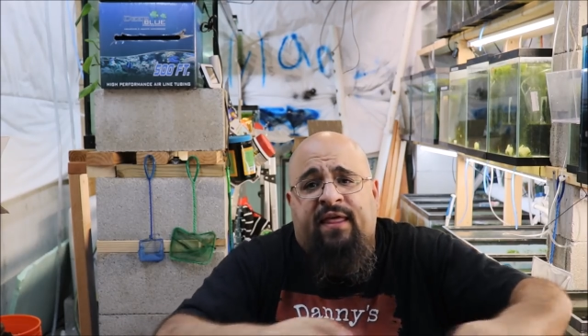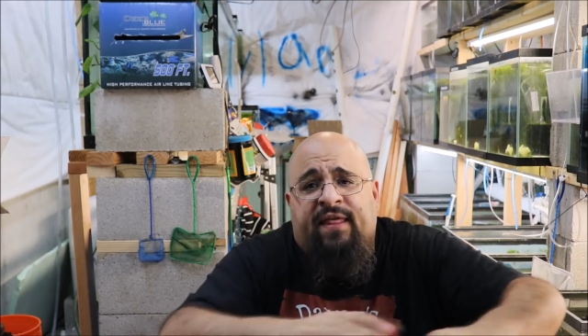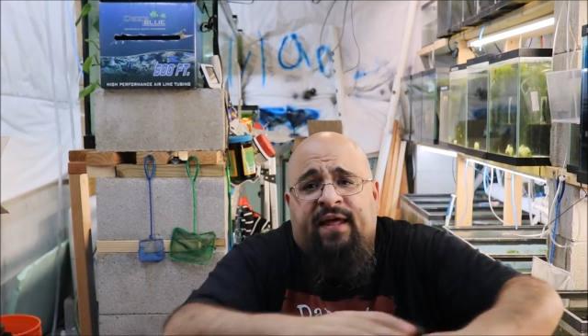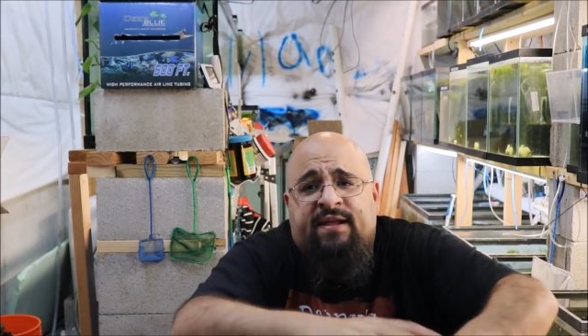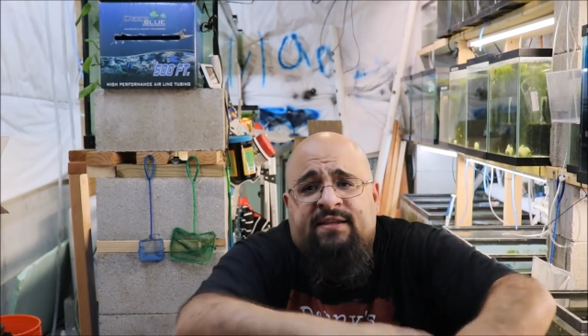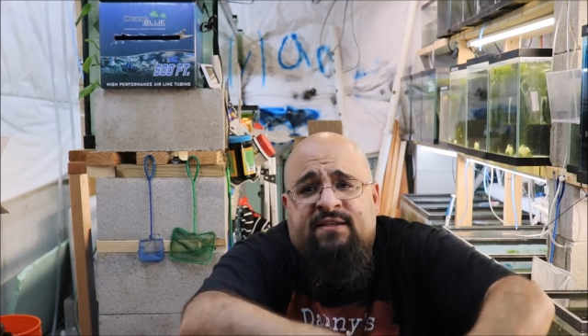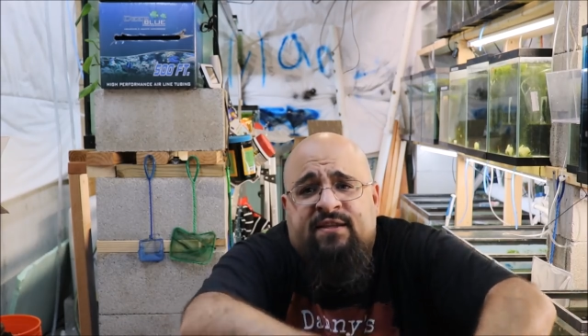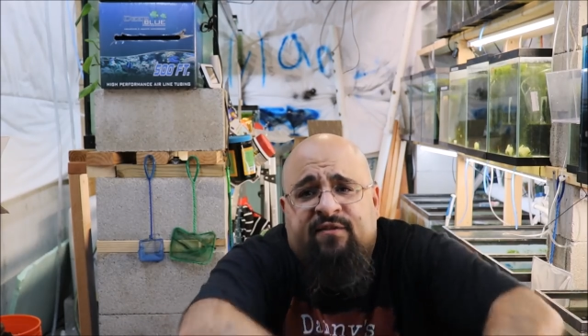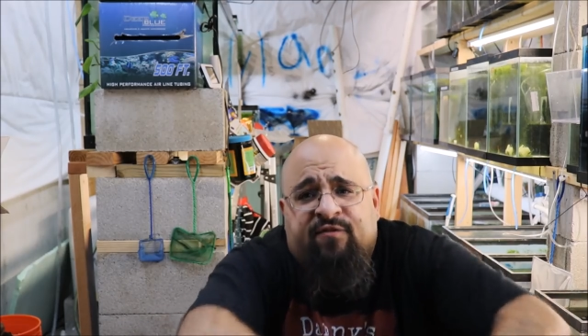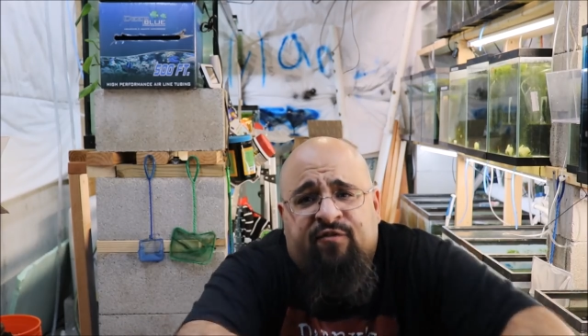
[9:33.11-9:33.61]

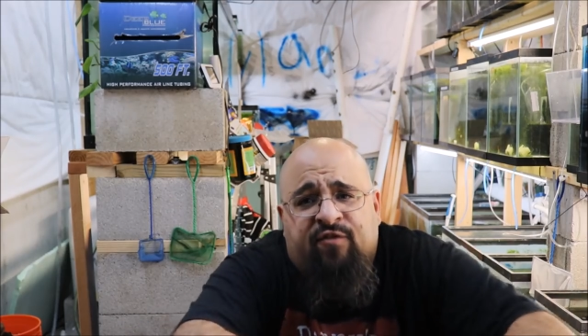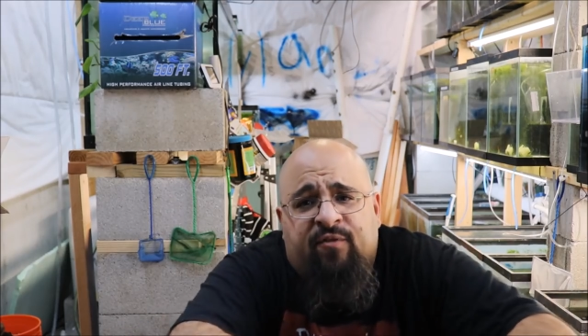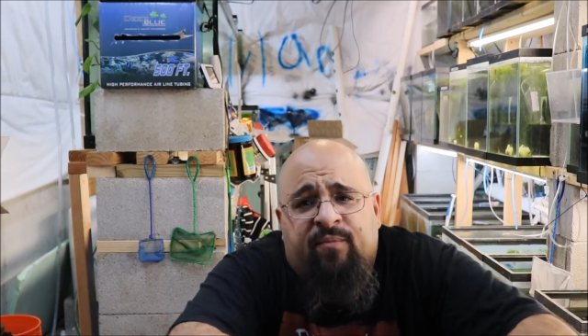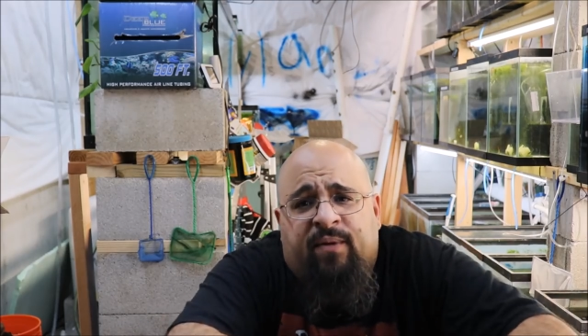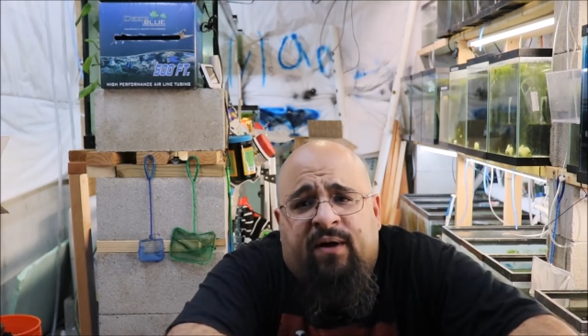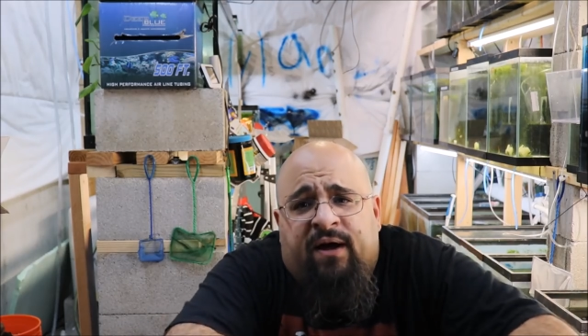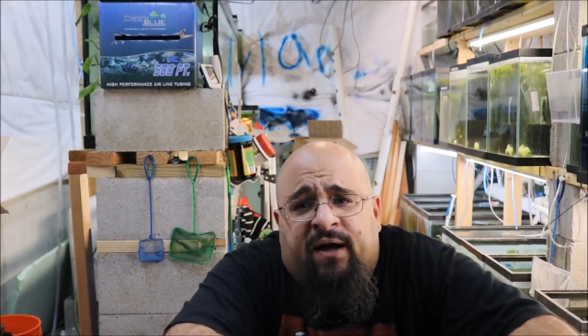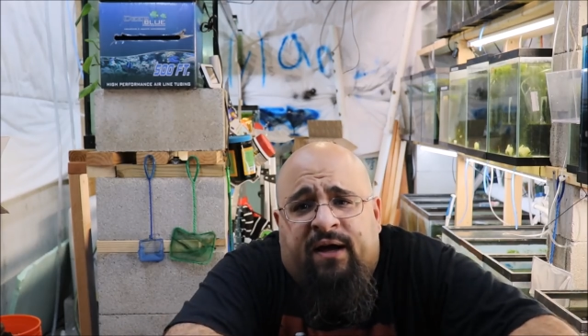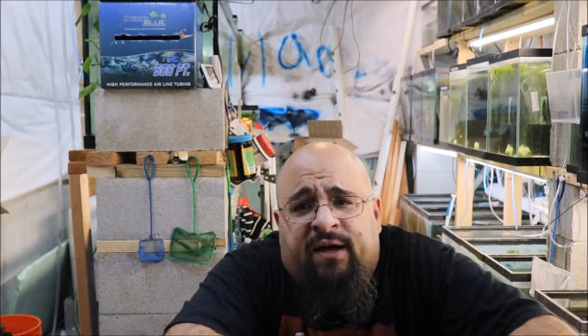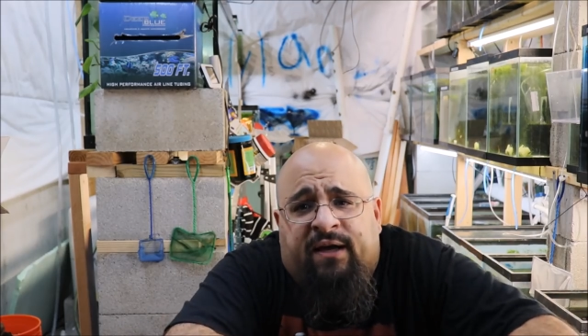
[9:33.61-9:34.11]
that's it for
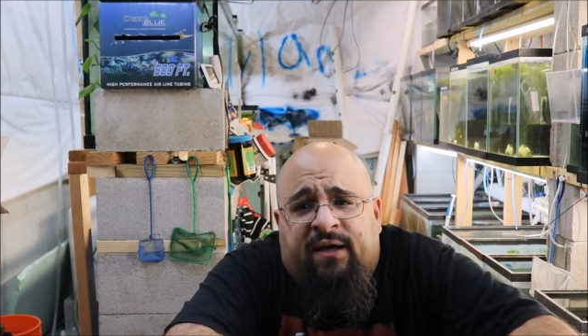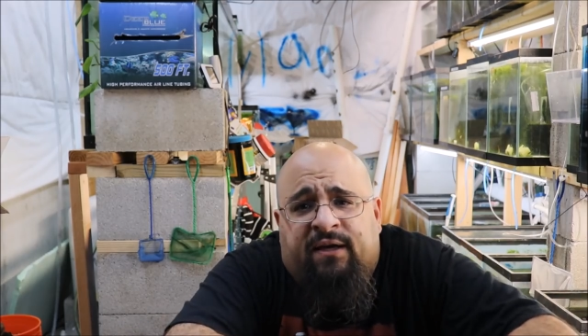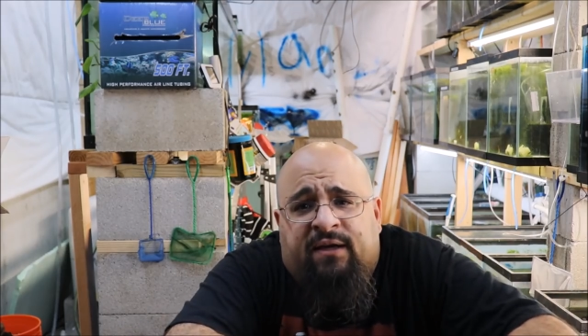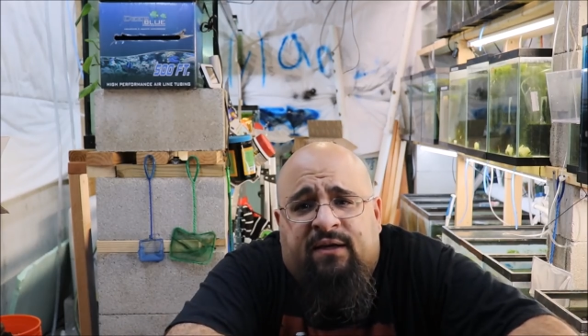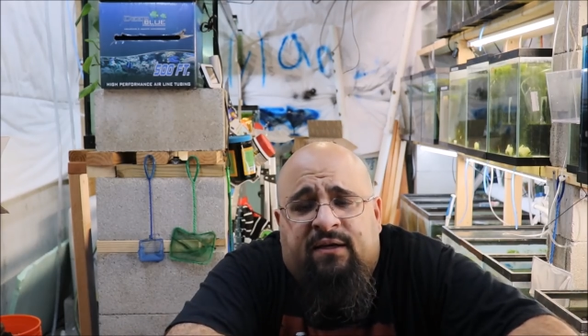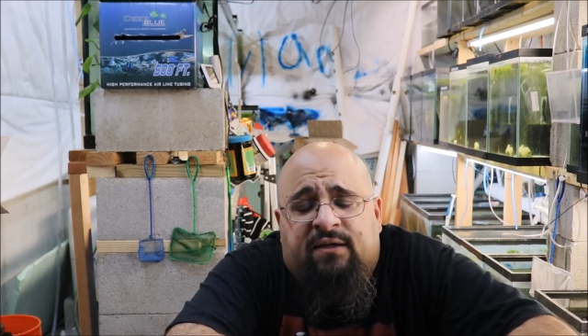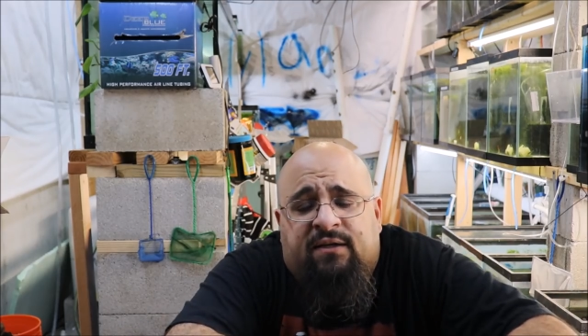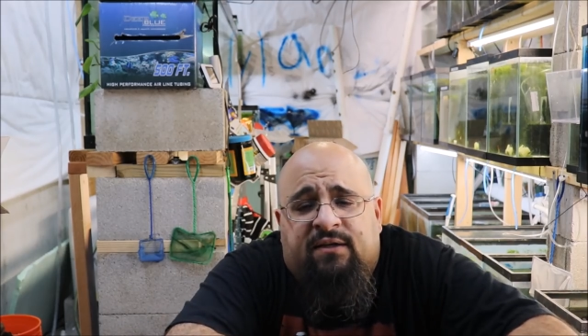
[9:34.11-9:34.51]
my